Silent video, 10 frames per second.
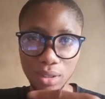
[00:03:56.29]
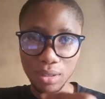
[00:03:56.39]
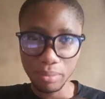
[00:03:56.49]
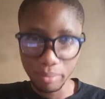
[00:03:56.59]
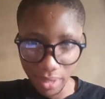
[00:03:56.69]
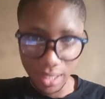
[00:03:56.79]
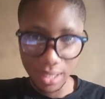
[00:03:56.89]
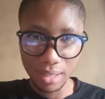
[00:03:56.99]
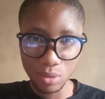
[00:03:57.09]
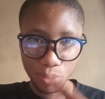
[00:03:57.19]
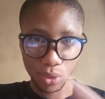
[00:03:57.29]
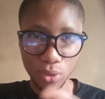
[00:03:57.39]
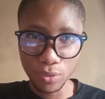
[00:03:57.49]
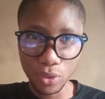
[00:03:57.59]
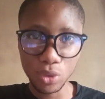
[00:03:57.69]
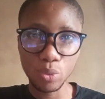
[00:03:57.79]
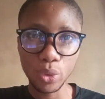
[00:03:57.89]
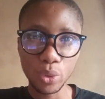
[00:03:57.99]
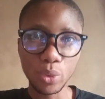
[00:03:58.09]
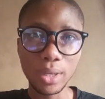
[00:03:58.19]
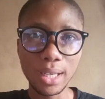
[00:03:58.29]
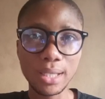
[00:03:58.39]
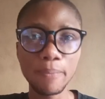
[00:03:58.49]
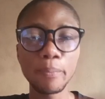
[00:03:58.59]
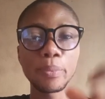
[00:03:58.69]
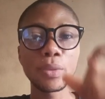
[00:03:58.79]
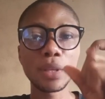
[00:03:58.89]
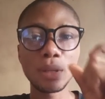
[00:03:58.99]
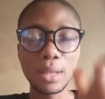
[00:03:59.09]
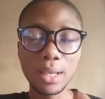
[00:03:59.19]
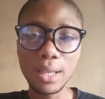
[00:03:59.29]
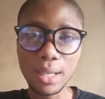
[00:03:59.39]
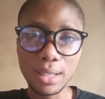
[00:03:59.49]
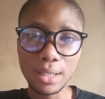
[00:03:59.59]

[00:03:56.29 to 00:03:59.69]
me, both of us, we know that layers,